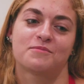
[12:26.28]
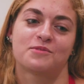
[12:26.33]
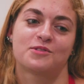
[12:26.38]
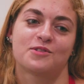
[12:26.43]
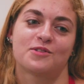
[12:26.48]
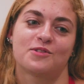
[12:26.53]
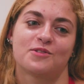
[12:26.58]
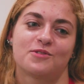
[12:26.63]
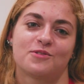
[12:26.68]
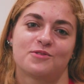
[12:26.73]

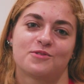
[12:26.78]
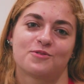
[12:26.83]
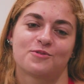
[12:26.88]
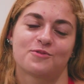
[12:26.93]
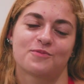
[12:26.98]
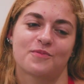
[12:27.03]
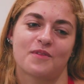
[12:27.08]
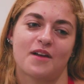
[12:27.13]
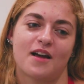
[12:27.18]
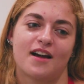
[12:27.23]

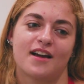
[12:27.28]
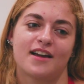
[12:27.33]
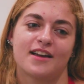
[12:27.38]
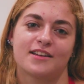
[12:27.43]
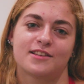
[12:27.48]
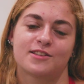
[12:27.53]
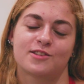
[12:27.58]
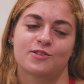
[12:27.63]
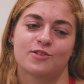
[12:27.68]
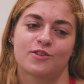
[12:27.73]
so I
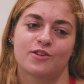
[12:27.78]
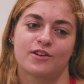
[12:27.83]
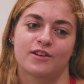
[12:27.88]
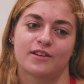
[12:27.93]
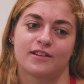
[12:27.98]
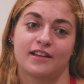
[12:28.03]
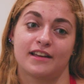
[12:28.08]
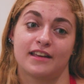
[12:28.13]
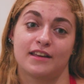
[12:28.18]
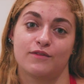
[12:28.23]

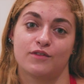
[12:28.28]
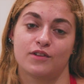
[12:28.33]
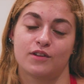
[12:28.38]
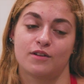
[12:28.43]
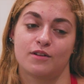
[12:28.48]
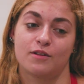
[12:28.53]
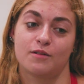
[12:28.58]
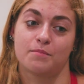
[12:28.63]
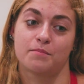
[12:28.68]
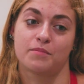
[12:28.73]
started, like,
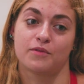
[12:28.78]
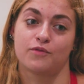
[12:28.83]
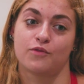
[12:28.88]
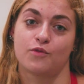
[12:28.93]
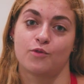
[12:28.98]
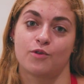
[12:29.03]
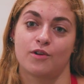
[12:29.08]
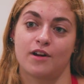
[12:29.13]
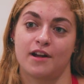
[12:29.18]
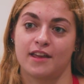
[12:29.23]
even
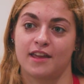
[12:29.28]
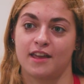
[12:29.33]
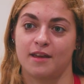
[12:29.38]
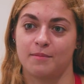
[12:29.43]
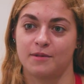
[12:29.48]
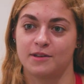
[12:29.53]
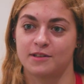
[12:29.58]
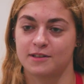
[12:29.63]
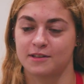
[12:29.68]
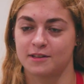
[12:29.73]
before I
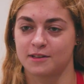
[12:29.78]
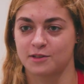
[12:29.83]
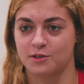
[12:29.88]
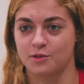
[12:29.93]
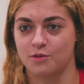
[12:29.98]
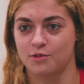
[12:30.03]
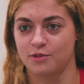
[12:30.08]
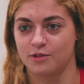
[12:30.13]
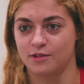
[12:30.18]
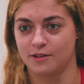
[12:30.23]
came into
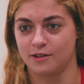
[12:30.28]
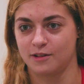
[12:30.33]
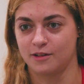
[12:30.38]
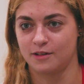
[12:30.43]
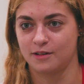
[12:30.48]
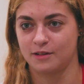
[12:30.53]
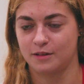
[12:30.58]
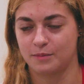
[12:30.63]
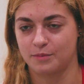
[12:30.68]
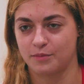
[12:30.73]
this
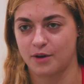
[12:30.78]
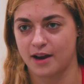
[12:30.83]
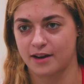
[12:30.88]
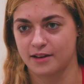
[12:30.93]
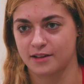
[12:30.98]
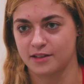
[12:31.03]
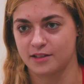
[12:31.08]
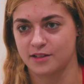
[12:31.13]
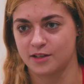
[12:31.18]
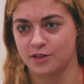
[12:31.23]
whole
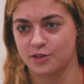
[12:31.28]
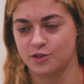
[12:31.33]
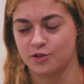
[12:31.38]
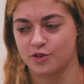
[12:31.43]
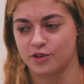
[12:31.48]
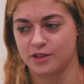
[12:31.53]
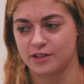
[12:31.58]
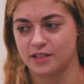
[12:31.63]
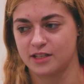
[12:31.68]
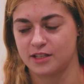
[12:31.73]
practice, I
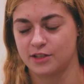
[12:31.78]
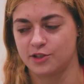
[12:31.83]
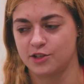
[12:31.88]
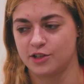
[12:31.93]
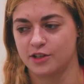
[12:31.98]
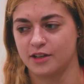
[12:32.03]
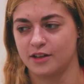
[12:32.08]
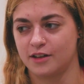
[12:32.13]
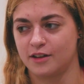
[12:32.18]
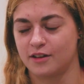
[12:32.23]
started
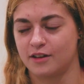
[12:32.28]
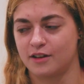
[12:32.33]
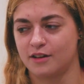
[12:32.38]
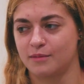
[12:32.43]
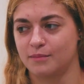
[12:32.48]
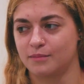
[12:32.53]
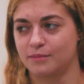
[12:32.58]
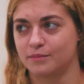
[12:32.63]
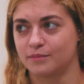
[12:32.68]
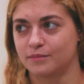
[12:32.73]
teaching
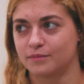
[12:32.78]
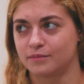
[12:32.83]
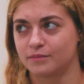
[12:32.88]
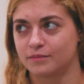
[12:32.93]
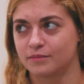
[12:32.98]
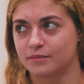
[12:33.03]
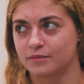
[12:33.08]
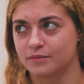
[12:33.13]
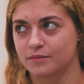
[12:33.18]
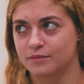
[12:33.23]

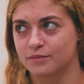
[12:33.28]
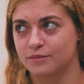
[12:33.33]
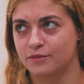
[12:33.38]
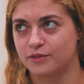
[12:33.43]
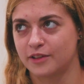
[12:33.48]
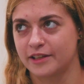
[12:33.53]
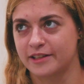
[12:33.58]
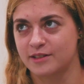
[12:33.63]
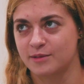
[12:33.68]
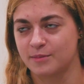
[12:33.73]

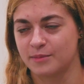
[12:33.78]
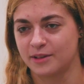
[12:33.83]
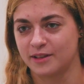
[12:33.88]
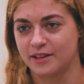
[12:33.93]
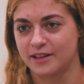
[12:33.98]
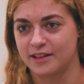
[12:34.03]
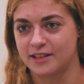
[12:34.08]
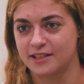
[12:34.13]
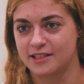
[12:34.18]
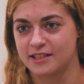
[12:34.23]

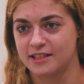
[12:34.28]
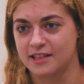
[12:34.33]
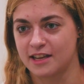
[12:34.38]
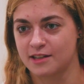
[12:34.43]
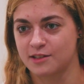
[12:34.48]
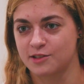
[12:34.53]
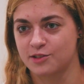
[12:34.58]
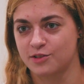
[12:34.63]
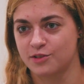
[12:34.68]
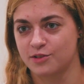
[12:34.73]
flexibility to
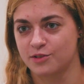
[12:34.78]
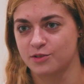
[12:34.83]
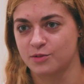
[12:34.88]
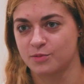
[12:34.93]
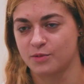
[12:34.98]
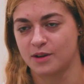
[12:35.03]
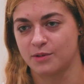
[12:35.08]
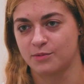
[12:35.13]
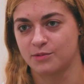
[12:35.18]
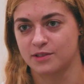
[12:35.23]
dancers
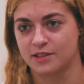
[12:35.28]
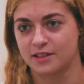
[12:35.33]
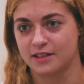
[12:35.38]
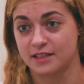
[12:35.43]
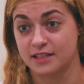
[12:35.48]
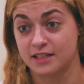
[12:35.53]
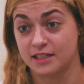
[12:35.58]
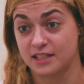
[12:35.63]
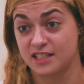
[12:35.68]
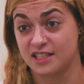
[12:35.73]
when I was like
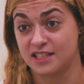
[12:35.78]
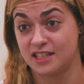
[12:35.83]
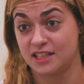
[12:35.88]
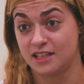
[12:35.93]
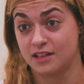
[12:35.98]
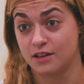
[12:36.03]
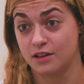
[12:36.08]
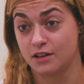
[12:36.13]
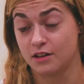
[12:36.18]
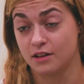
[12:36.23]

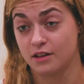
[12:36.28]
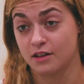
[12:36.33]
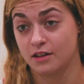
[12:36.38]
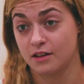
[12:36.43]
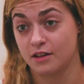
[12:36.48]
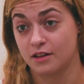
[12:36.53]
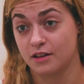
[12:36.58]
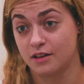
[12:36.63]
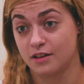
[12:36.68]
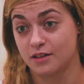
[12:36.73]
16.
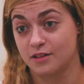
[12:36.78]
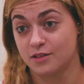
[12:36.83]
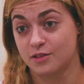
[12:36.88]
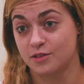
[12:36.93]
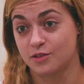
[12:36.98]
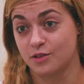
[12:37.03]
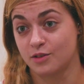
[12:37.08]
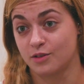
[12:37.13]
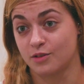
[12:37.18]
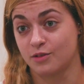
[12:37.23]

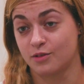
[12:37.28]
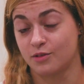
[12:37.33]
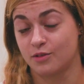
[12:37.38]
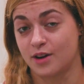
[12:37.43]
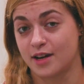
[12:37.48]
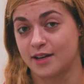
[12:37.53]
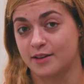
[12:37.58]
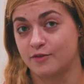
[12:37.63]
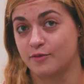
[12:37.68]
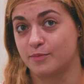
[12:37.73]

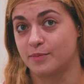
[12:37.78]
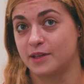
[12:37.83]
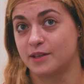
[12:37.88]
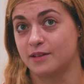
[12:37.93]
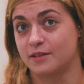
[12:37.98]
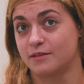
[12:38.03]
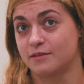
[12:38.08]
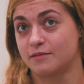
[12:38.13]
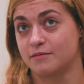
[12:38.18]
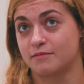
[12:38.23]
So
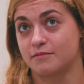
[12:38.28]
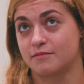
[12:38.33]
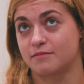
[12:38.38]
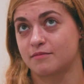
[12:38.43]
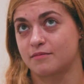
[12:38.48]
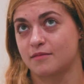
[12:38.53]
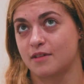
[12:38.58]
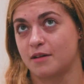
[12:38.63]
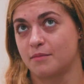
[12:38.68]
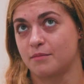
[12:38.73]
I'm
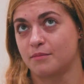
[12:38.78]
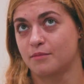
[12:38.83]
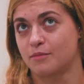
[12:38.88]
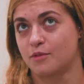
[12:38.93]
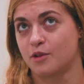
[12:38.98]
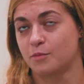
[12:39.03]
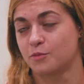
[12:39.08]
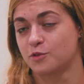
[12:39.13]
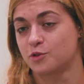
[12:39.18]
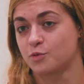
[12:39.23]

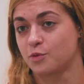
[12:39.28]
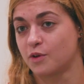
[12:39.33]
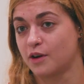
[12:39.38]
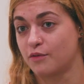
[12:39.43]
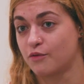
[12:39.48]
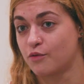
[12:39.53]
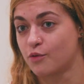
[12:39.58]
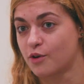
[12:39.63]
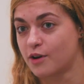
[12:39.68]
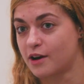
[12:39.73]
almost
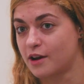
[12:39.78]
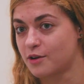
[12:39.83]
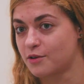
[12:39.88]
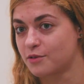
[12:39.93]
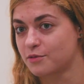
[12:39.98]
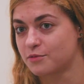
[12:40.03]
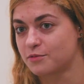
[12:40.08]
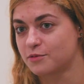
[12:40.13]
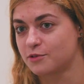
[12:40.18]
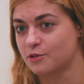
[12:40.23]
24
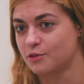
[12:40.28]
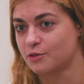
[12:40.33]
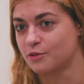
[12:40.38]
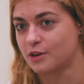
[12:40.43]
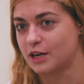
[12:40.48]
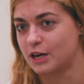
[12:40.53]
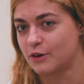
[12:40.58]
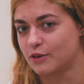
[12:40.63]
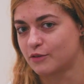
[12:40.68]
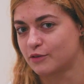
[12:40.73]
now.
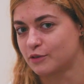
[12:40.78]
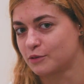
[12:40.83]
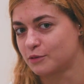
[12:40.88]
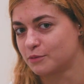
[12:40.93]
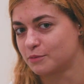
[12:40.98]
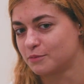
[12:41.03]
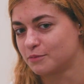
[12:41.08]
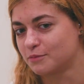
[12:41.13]
So however